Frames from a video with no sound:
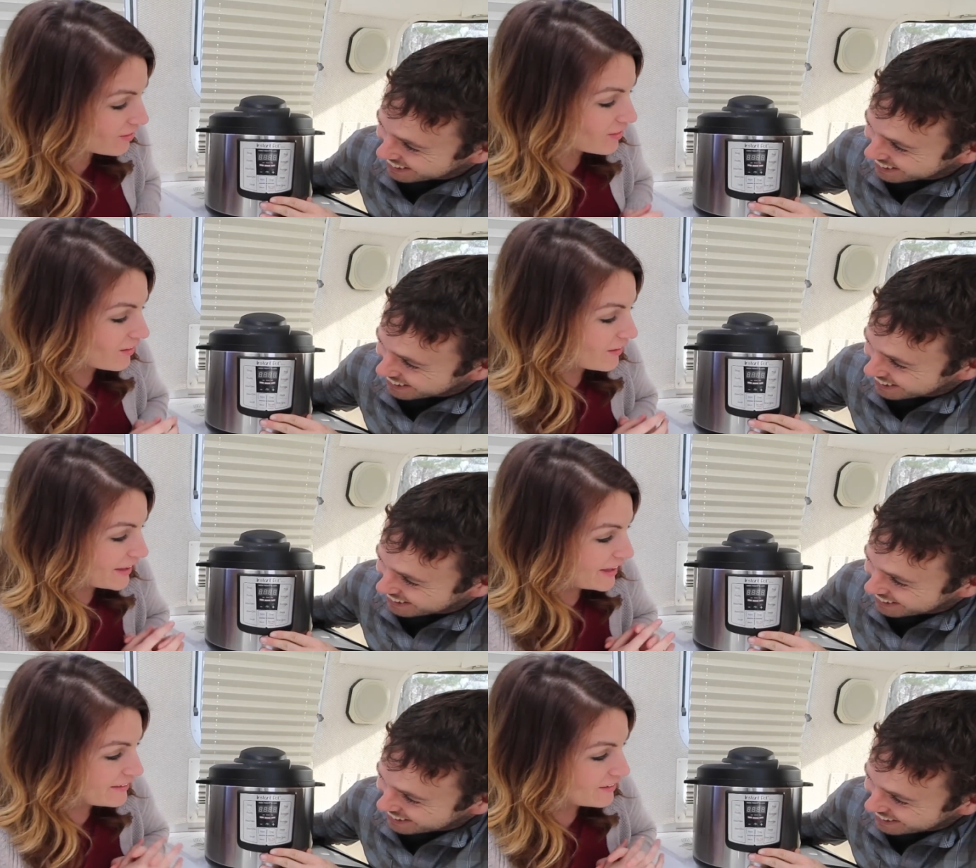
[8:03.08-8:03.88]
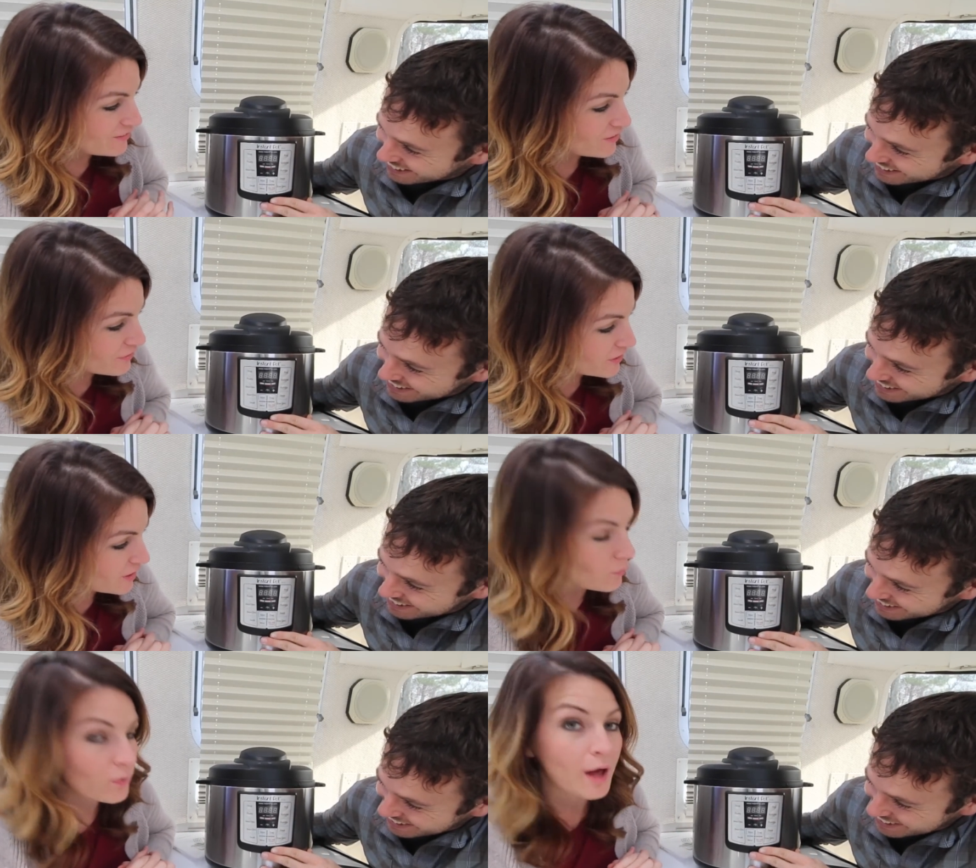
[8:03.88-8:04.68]
Speaker 1: a lot of
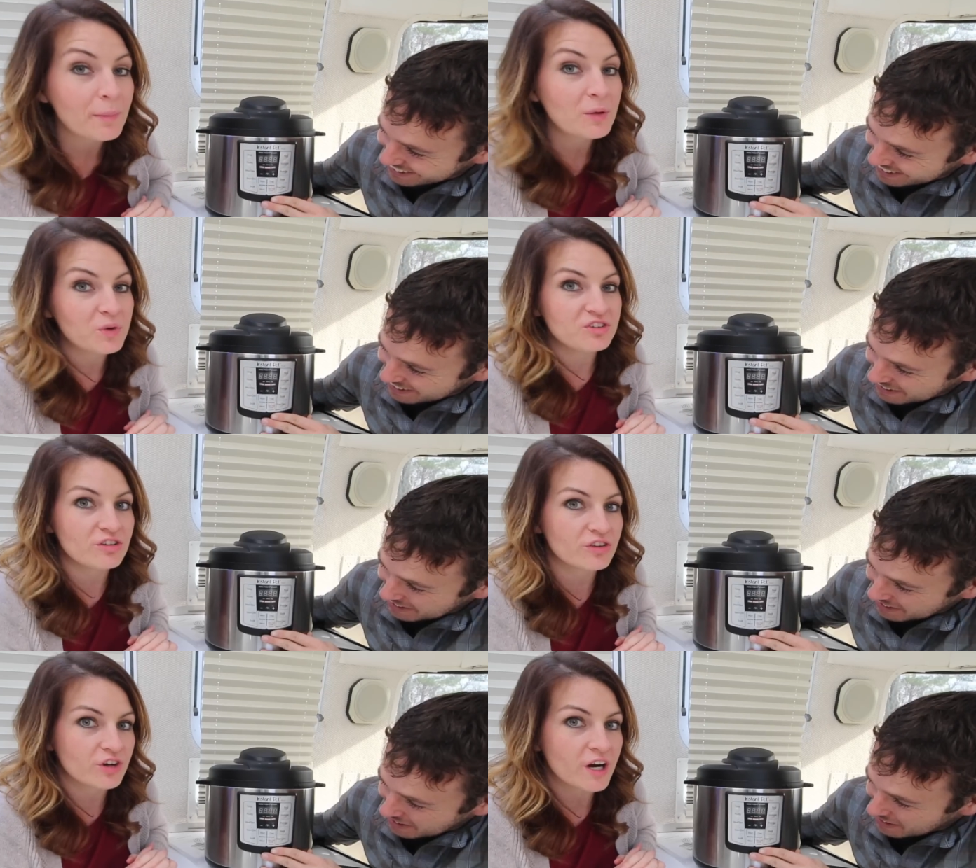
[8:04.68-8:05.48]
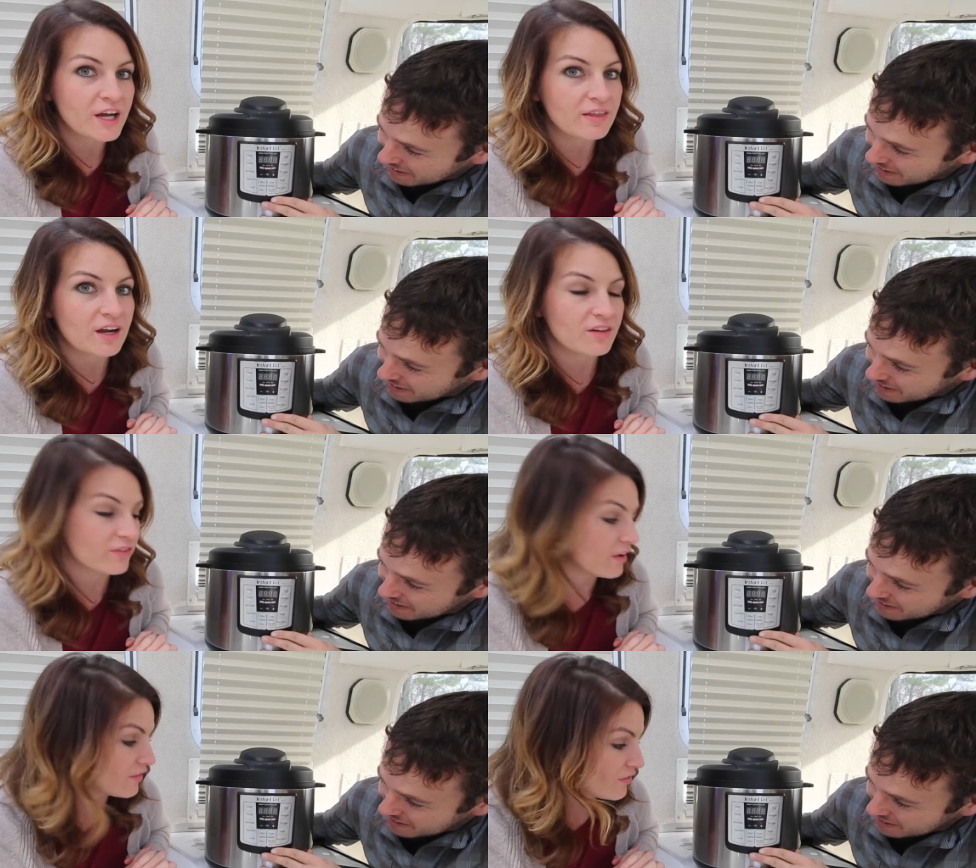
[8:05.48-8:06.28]
different, well, I mean, which is great that
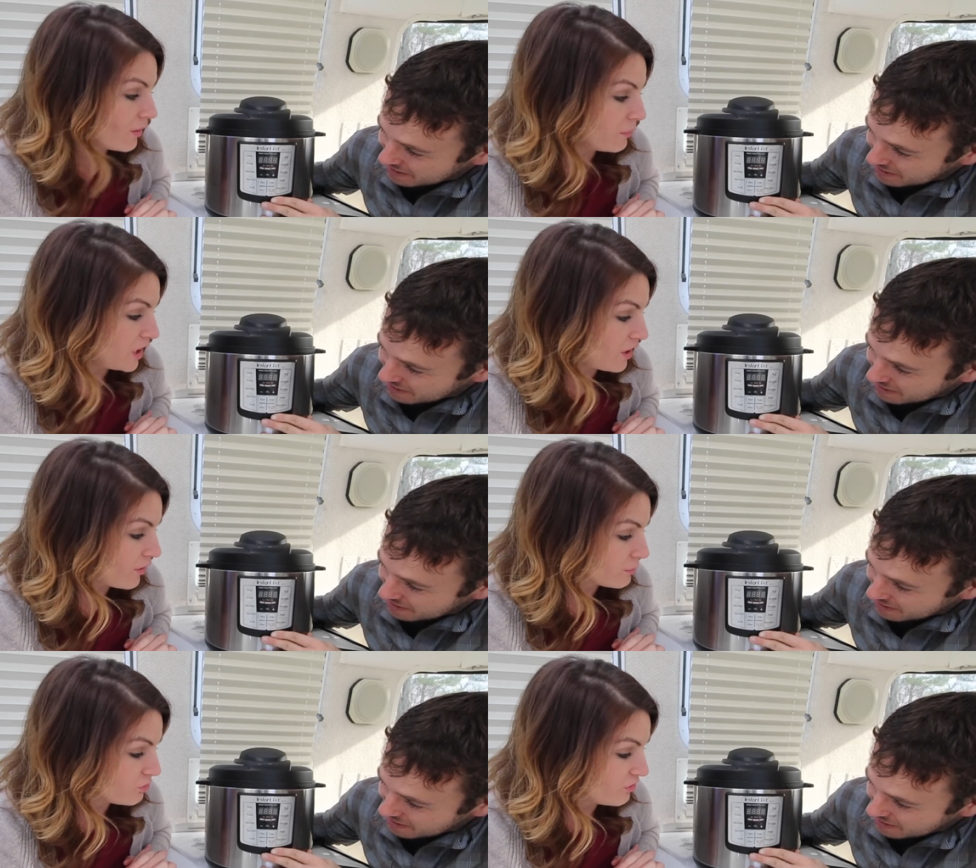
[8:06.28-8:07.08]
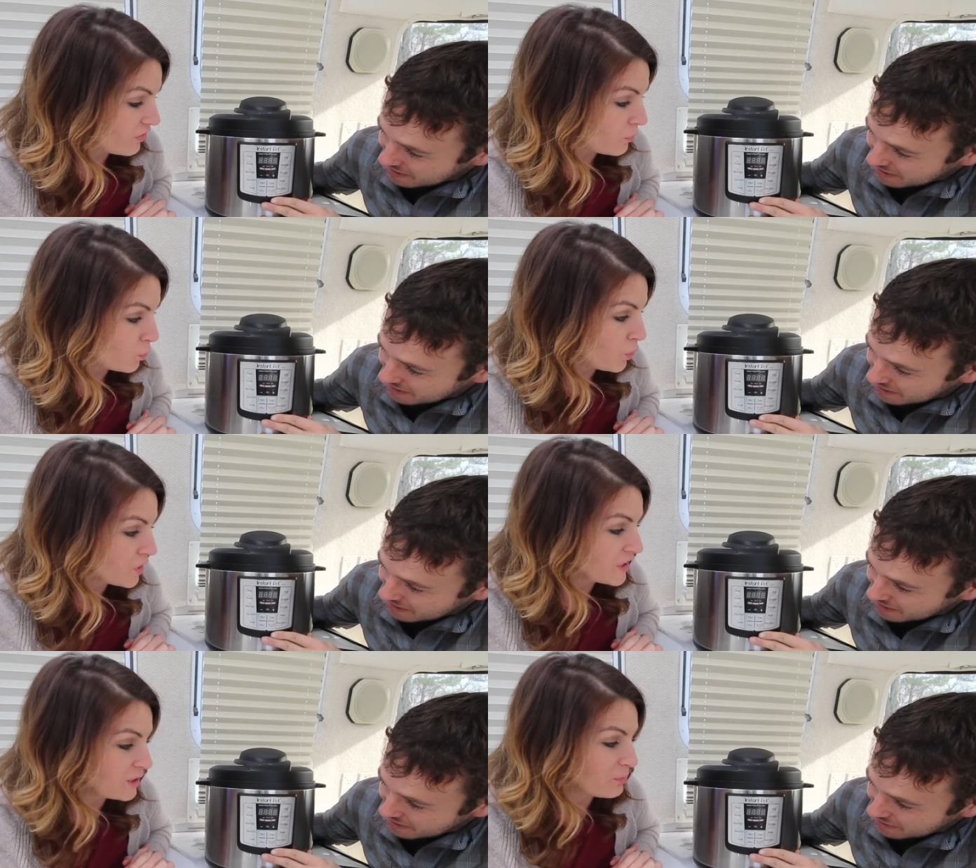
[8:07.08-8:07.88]
it's got so many options in
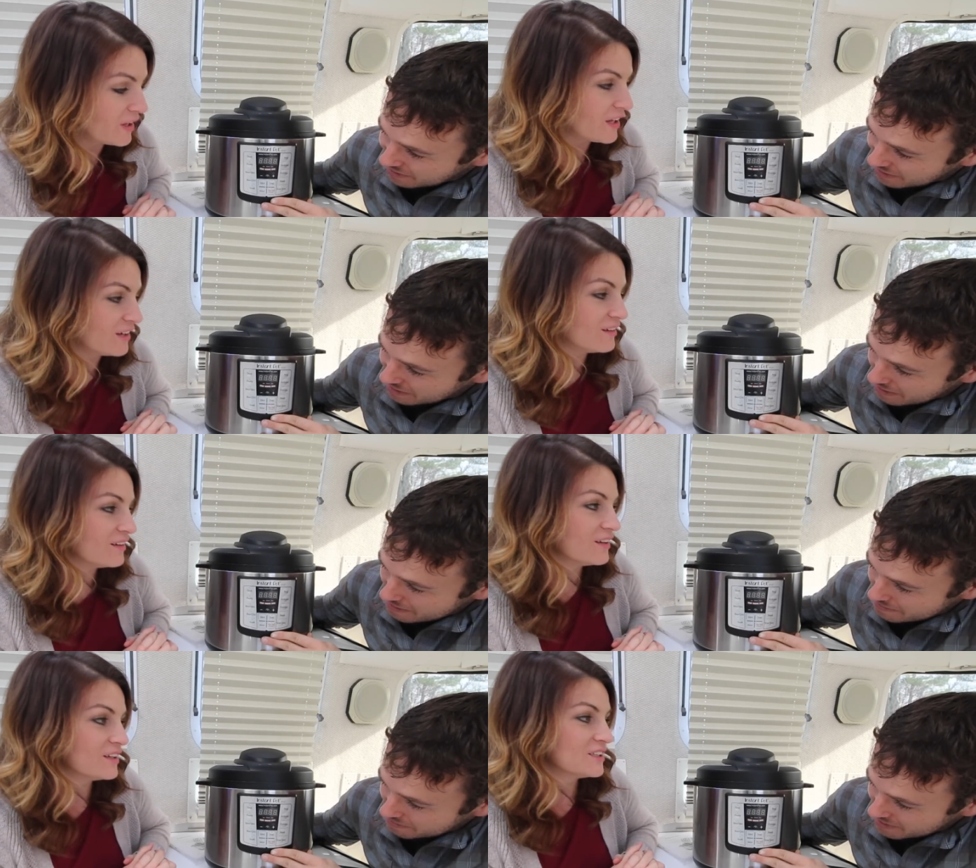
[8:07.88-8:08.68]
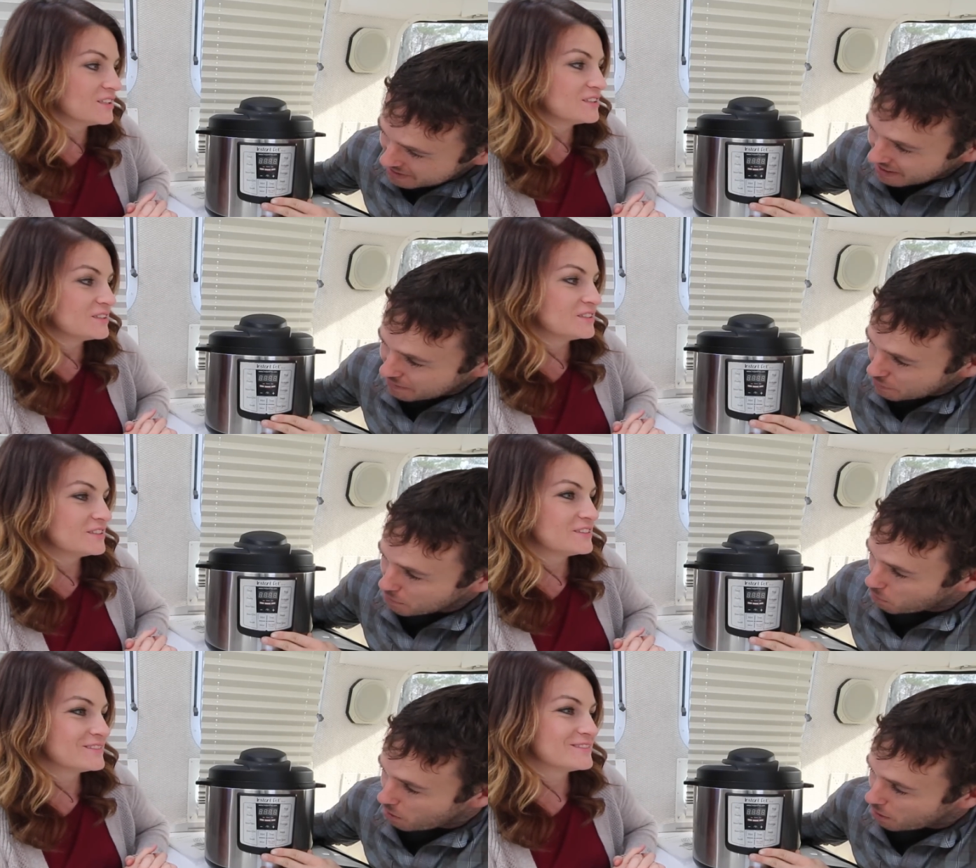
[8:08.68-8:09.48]
one, but...
Speaker 2: It's got a
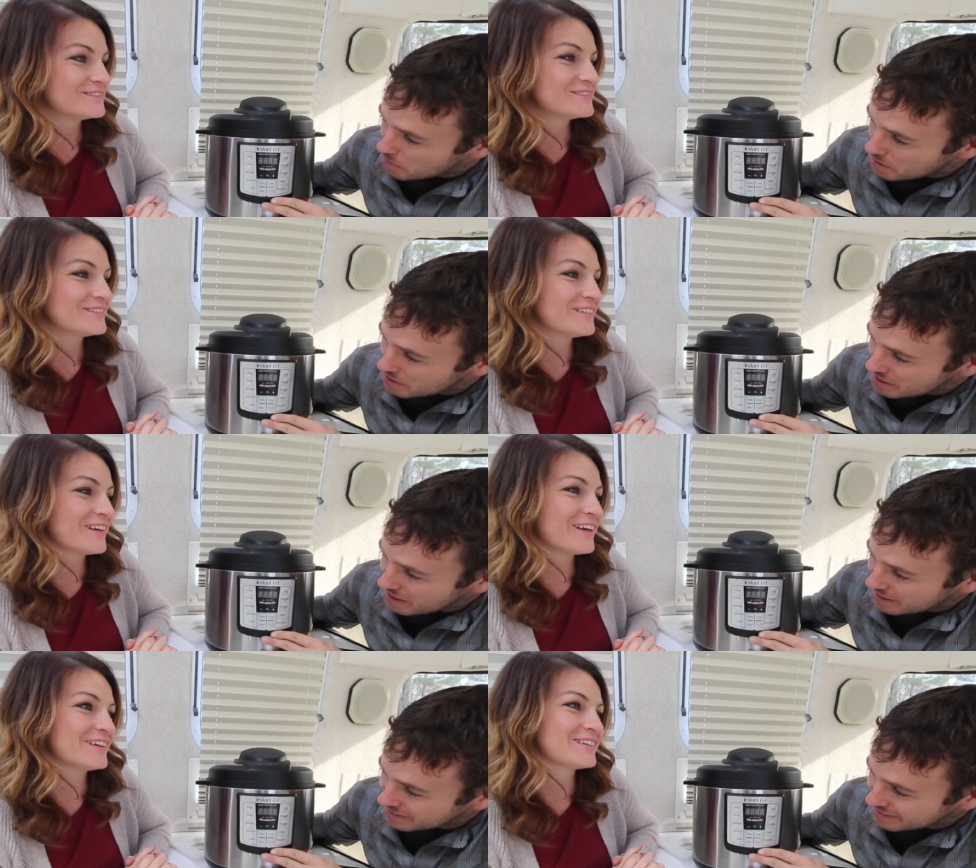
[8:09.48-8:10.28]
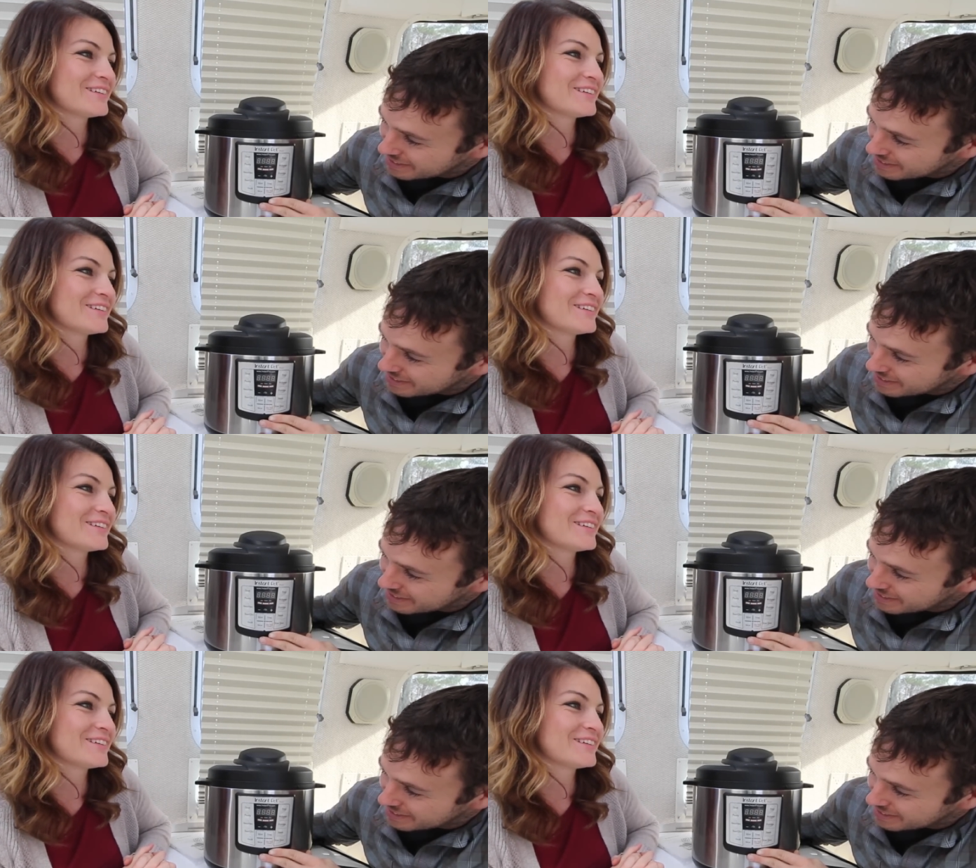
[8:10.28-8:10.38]
few more options,
Speaker 1: yeah.